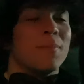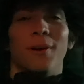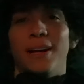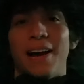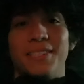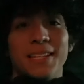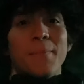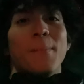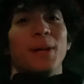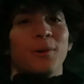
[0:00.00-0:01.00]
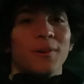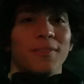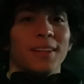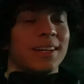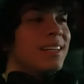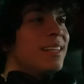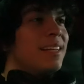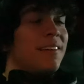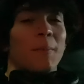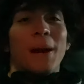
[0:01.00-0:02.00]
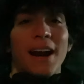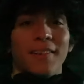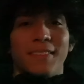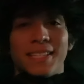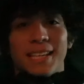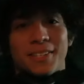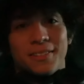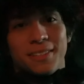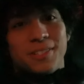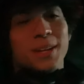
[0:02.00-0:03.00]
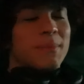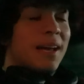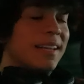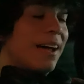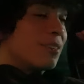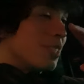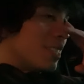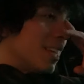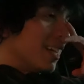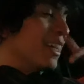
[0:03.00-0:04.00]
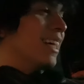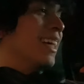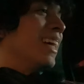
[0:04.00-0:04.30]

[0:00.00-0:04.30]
bro. And I was in the middle of the of the powerlifting section of the gym and I, I was just like,